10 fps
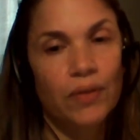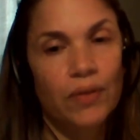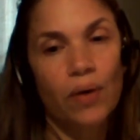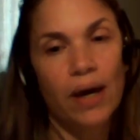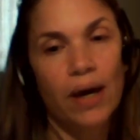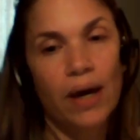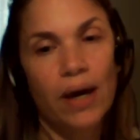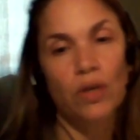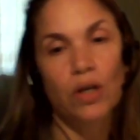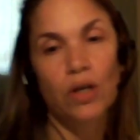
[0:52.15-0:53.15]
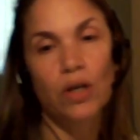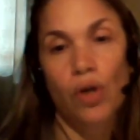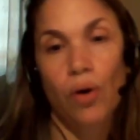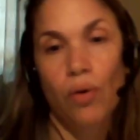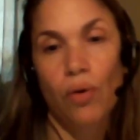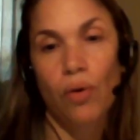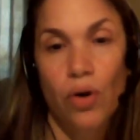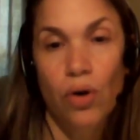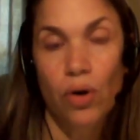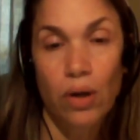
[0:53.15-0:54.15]
Okay? So
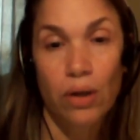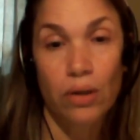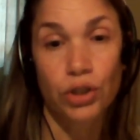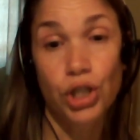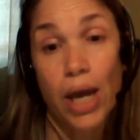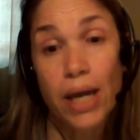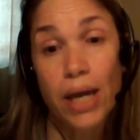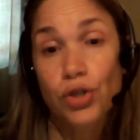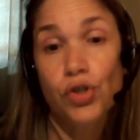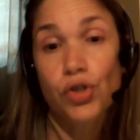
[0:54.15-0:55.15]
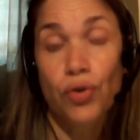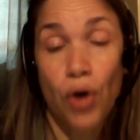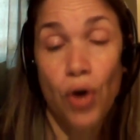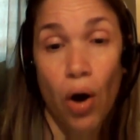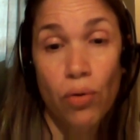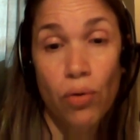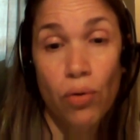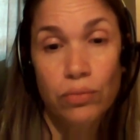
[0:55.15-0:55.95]
change, as you know,